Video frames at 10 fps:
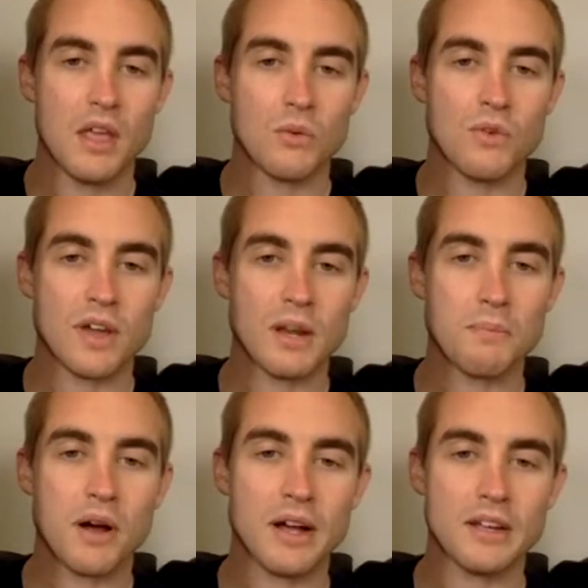We've got a
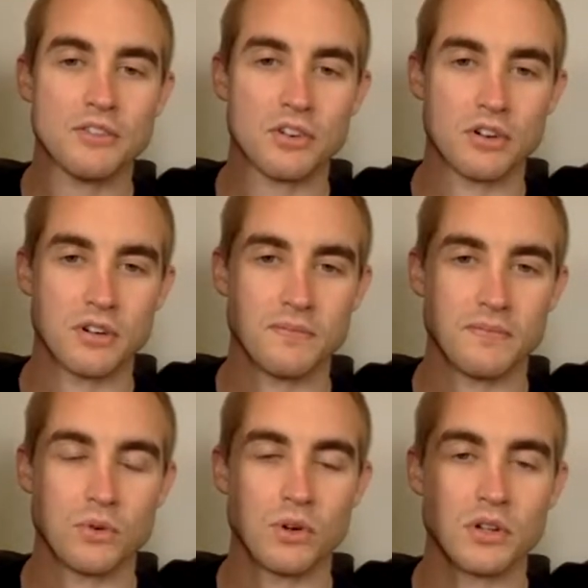pie chart
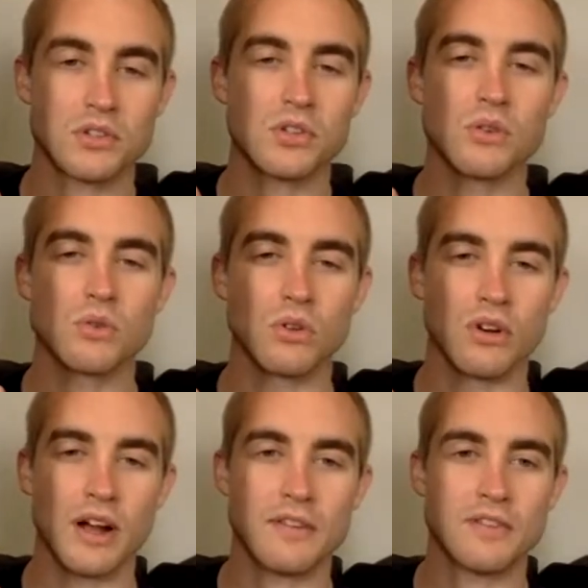or a circle
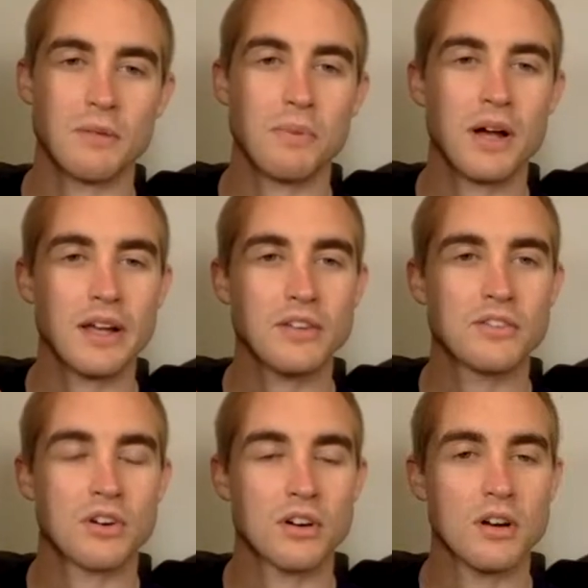graph. A pie
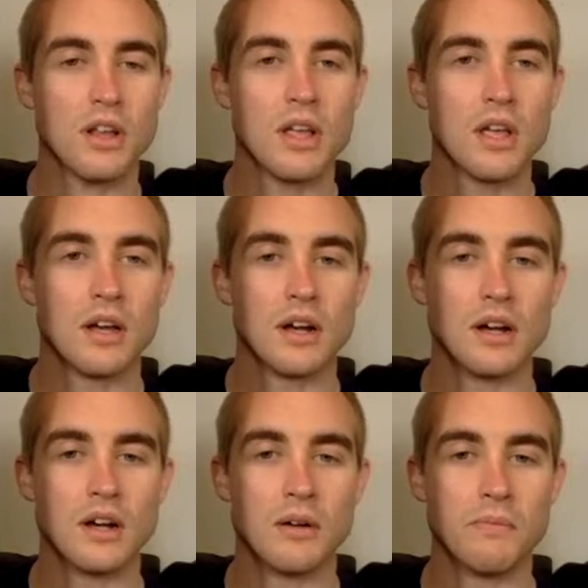chart,
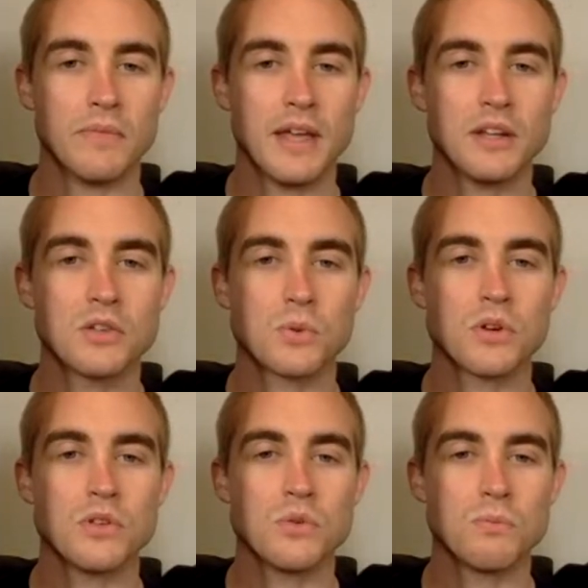that is where
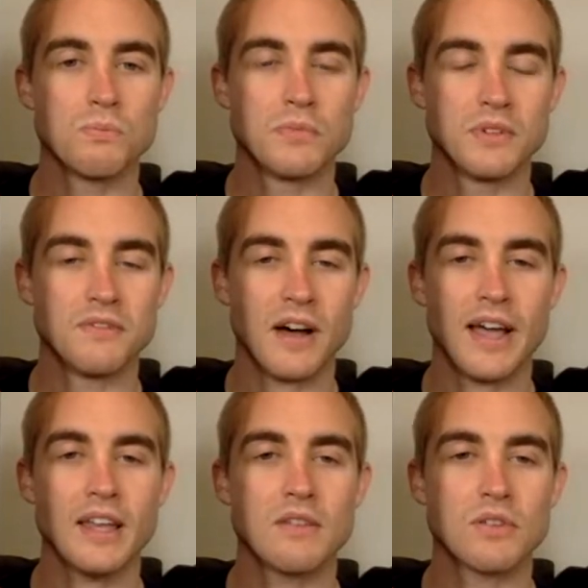you
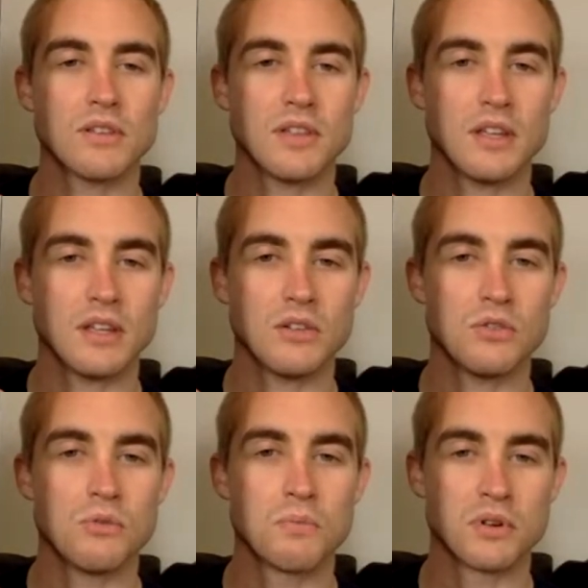divide everything
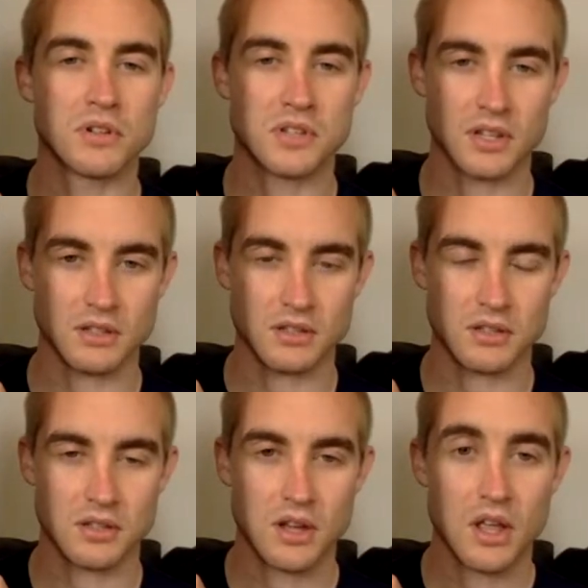into
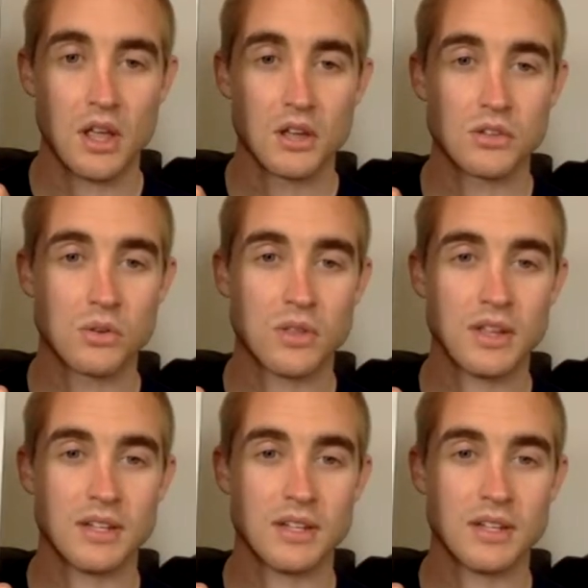percents. So the